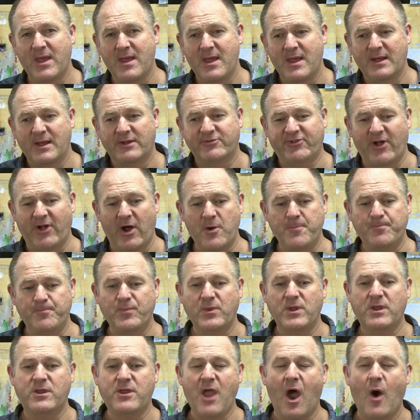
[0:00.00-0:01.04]
So
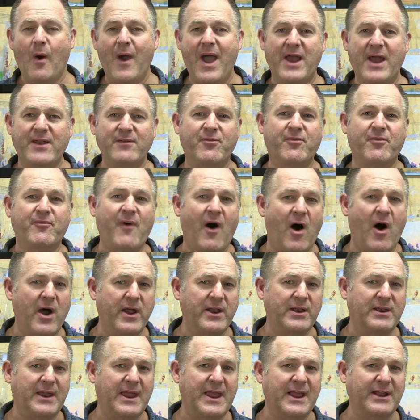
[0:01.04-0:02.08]
go out and
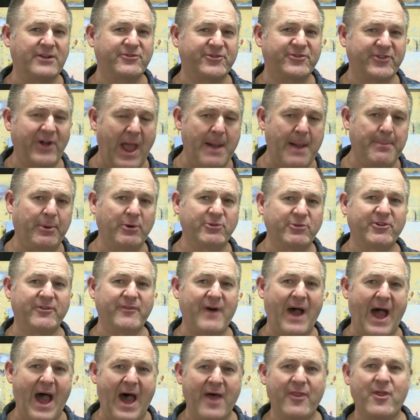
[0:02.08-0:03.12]
find examples
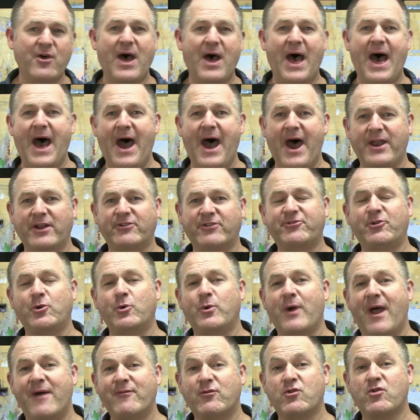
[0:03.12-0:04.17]
of other artists who
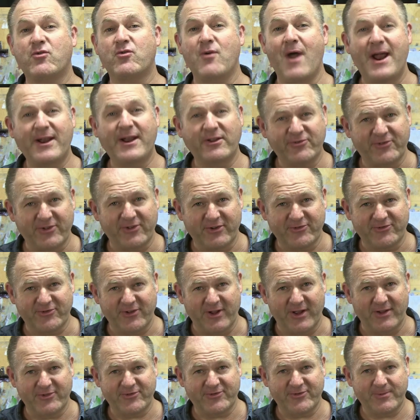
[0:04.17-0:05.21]
have created
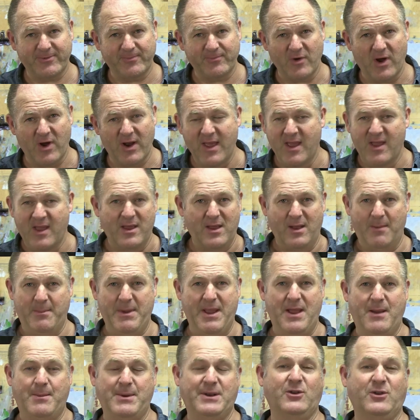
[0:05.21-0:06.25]
success, right?
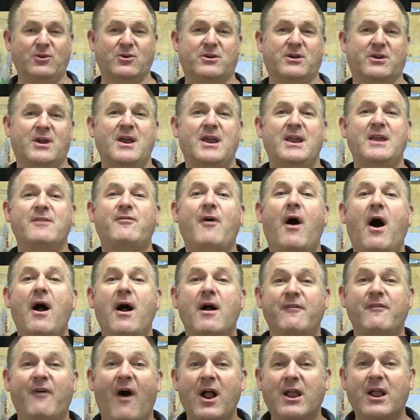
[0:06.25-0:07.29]
I mean, look, if,
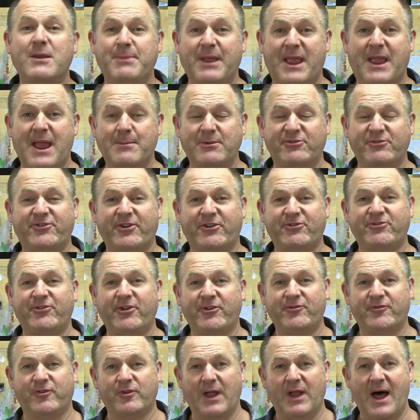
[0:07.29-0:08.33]
If I can become a
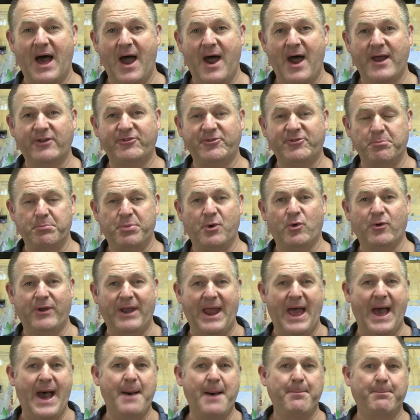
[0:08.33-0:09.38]
successful artist and build an
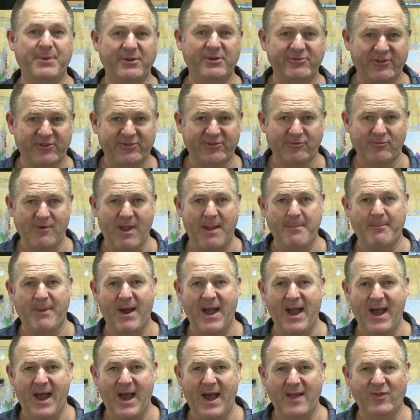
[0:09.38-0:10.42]
art business around my
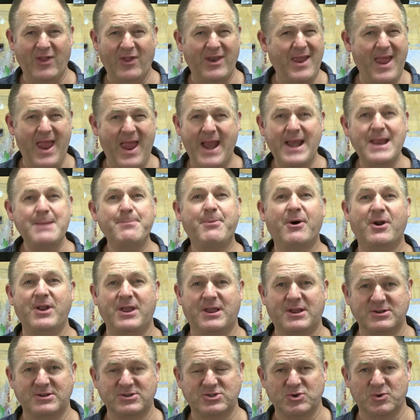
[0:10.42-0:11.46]
art, then anybody
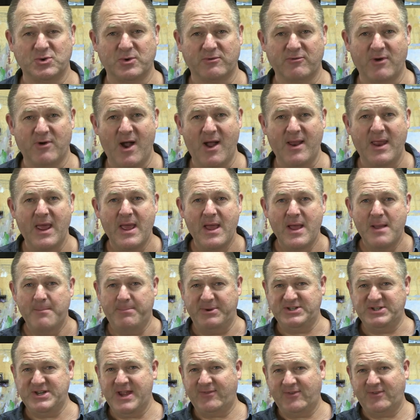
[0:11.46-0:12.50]
can do it, right?
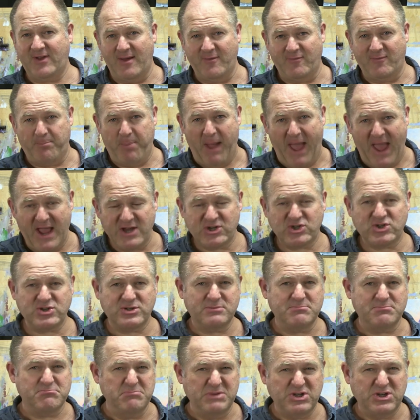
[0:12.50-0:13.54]
But you have to have
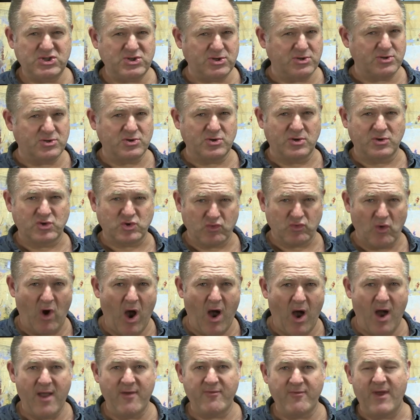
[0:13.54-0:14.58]
passion, mission,
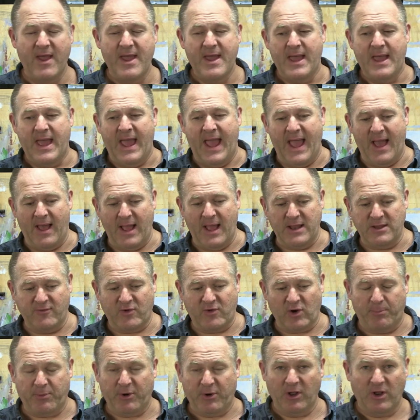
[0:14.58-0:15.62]
drive, and you've got
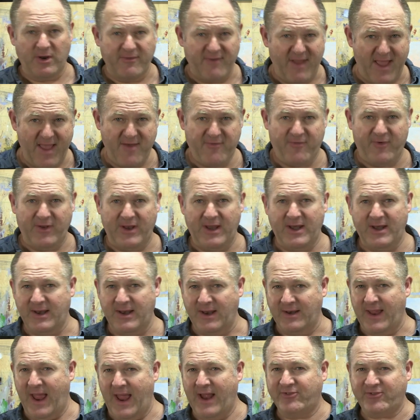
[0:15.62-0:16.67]
to put a lot of effort in,
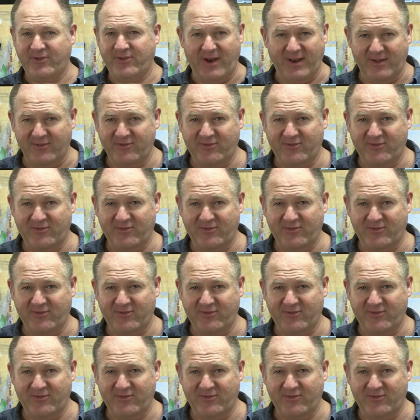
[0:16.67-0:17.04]
and it, has, and it